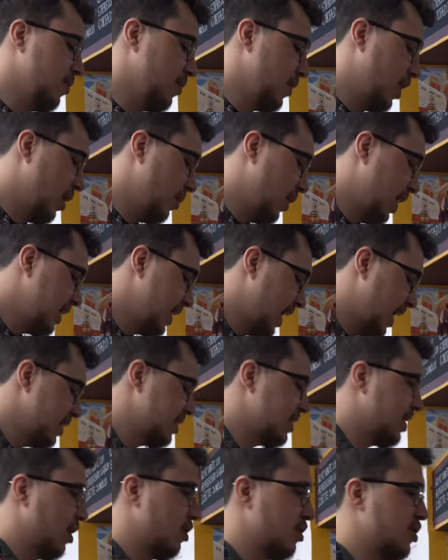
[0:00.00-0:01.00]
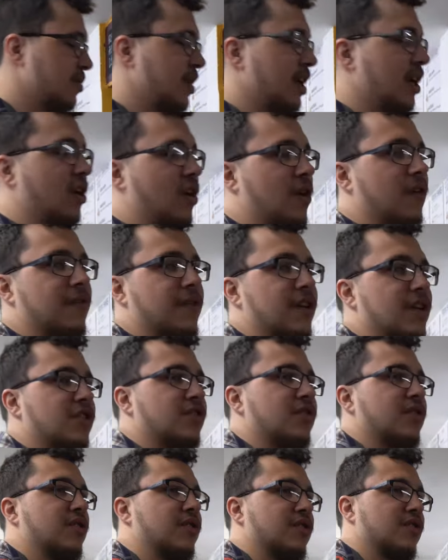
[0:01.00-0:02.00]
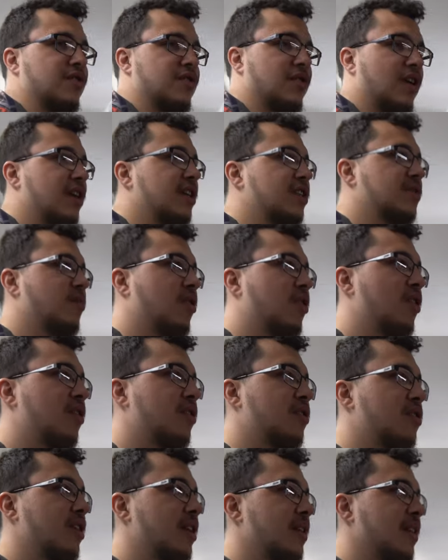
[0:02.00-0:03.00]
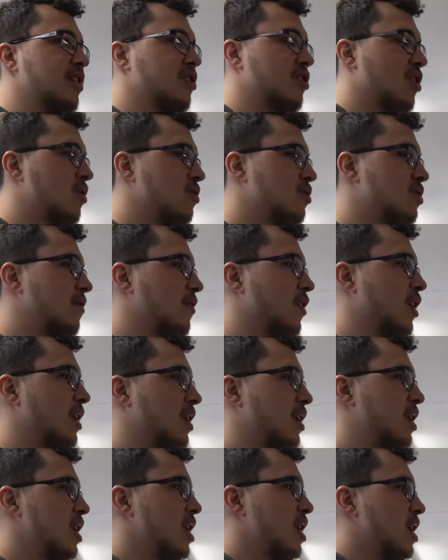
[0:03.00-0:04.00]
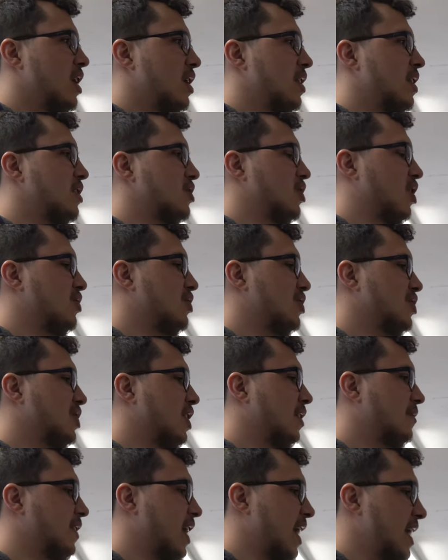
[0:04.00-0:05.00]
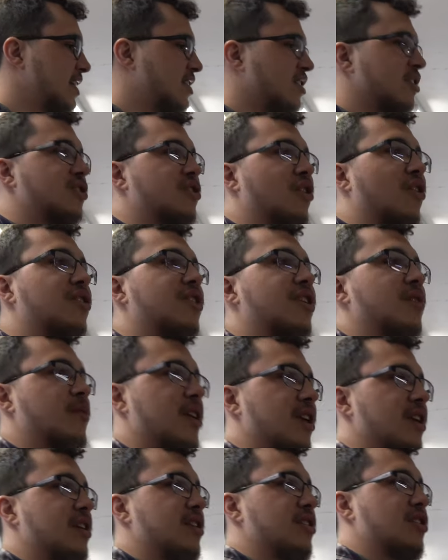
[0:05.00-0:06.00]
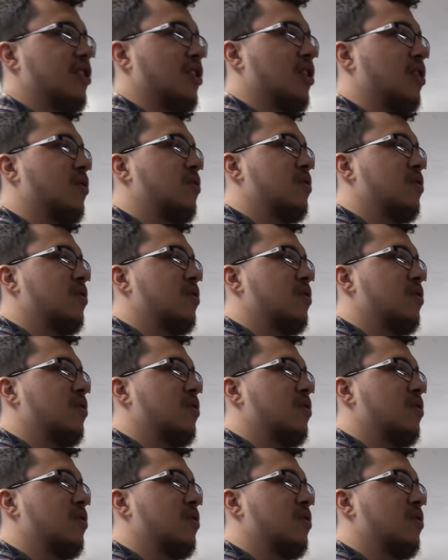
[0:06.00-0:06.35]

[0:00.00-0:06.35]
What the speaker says: my dad tells me a lot of history because, like, he's Moroccan, and there's loads of stuff that isn't documented, you know.